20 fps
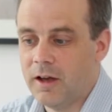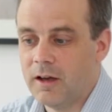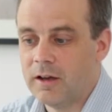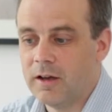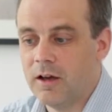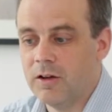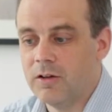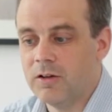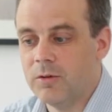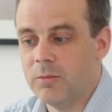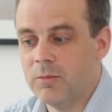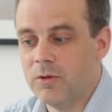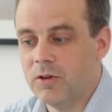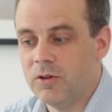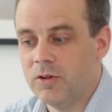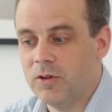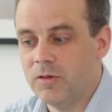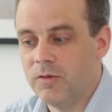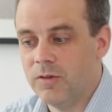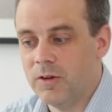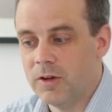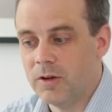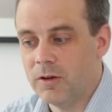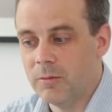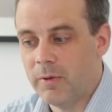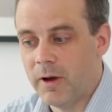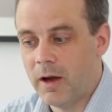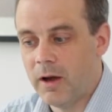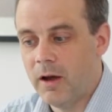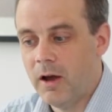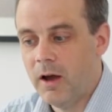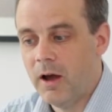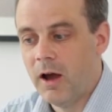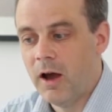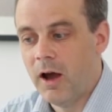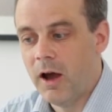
our customers to think about